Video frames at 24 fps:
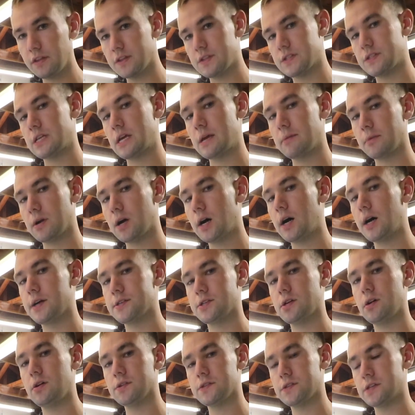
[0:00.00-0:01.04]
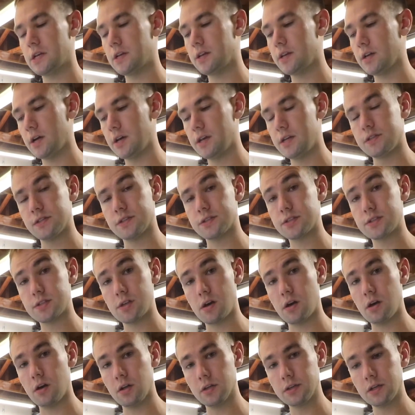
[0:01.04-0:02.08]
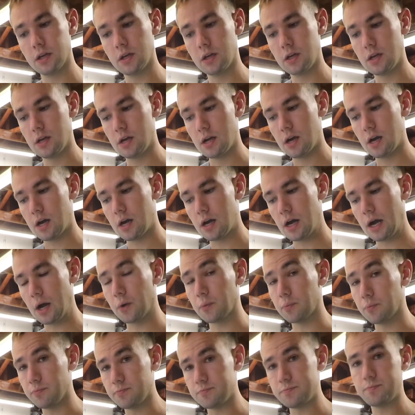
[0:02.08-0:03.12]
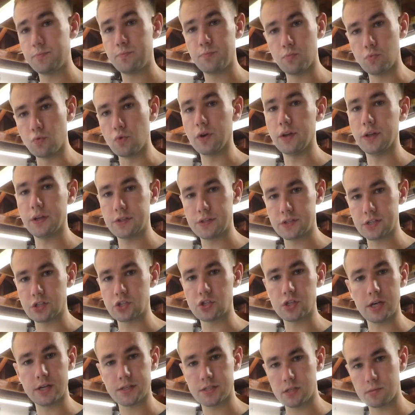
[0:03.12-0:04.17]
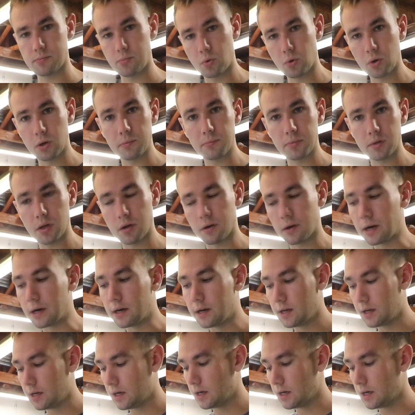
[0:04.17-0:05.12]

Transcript: the same cost, all said and done installed, I would really suggest a ported blower.